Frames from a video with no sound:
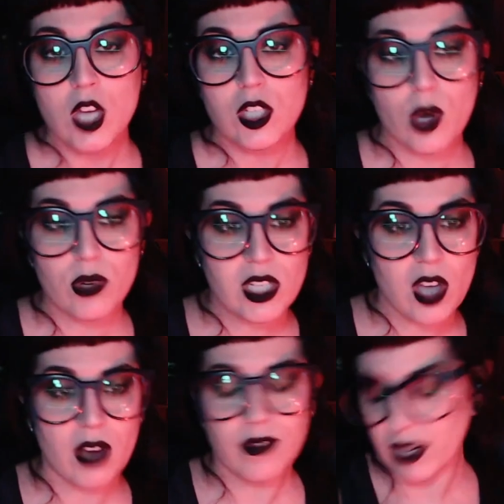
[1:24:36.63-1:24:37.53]
Tony
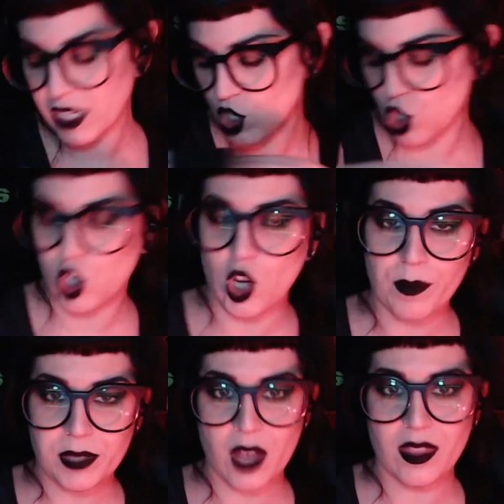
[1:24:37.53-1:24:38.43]
Todd fucking
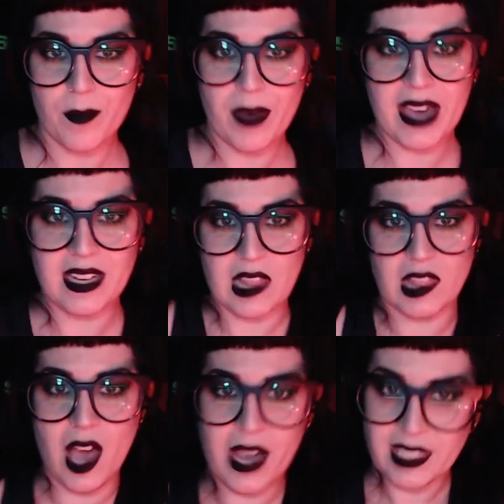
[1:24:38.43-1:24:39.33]
jumps on the bed,
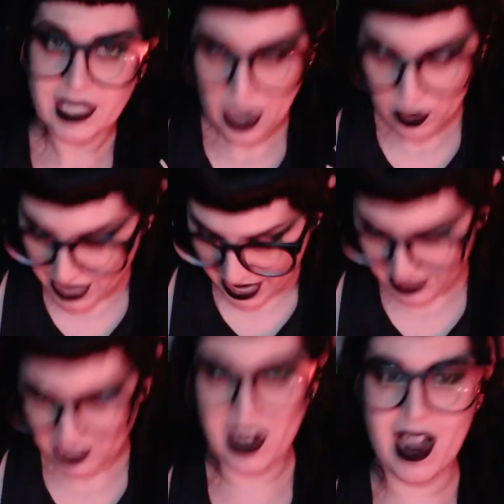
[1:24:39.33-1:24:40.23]
lies down next
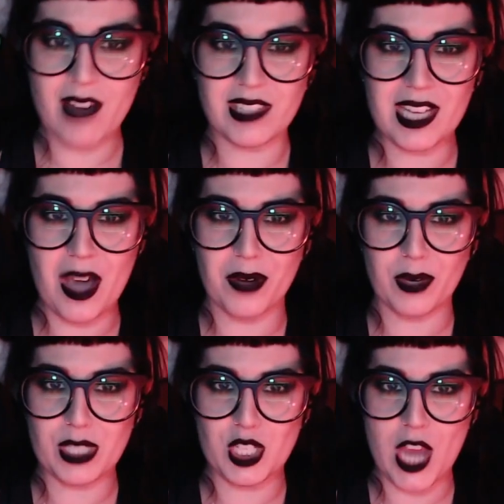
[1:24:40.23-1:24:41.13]
to her. How's it going?
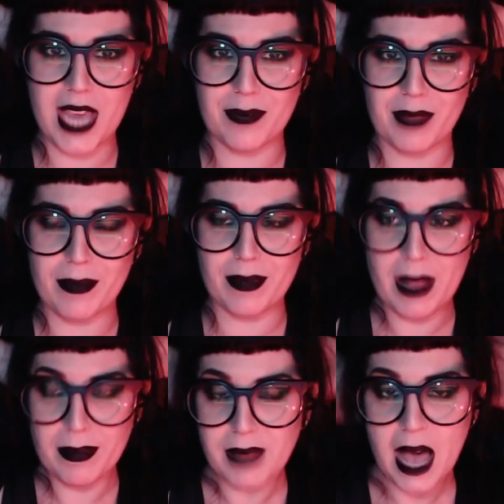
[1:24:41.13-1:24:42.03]
What's shaking? Blah, blah, blah,
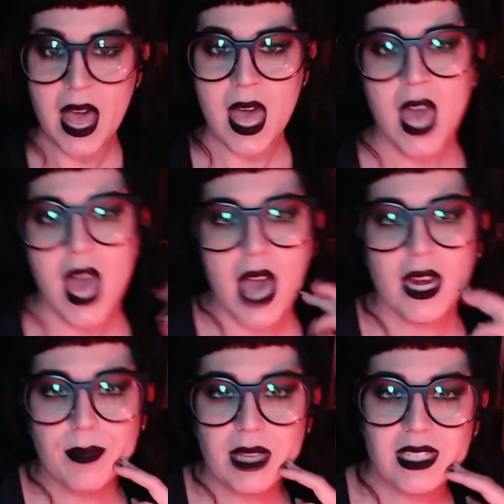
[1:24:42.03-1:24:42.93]
blah, blah. And
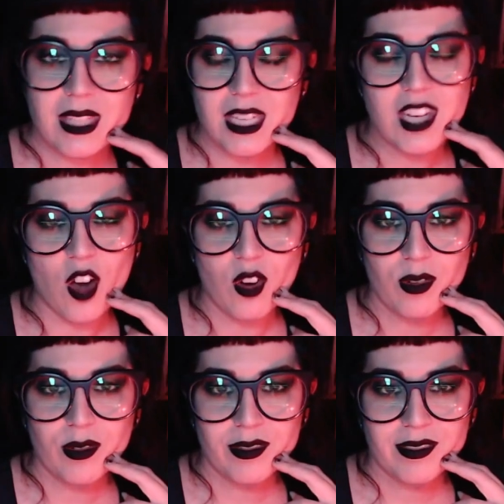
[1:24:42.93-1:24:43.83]
I'm like, do they know?
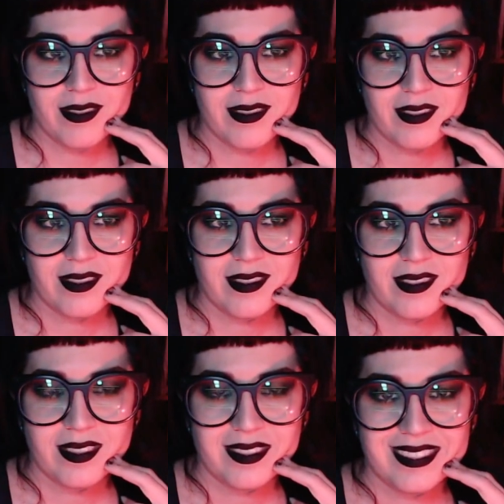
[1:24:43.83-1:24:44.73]

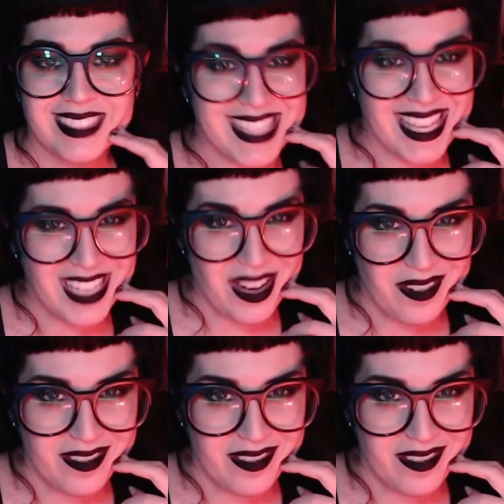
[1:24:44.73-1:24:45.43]
Do they know?